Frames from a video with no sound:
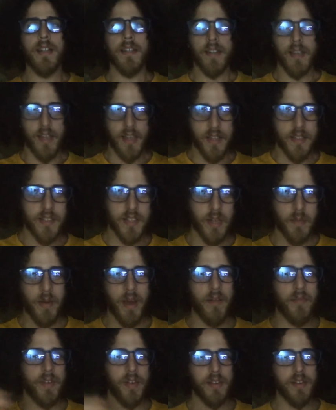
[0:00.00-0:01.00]
they ended up
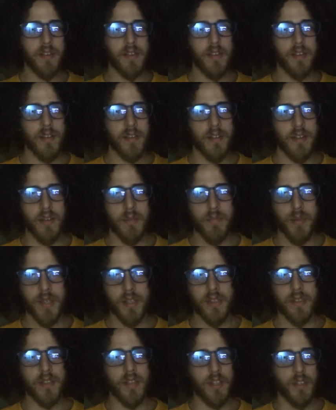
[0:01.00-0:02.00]
having the
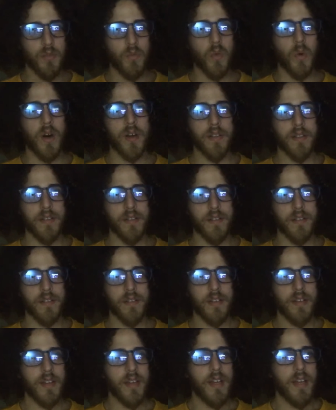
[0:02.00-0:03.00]
opinion that you wanted,
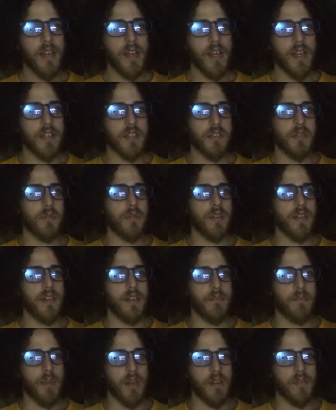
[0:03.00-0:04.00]
and so
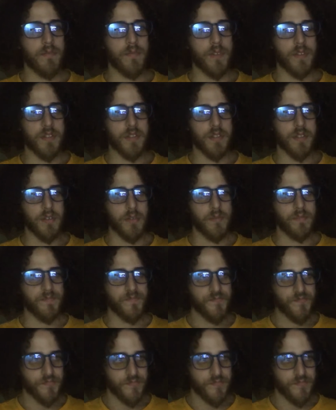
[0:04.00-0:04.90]
it benefits you.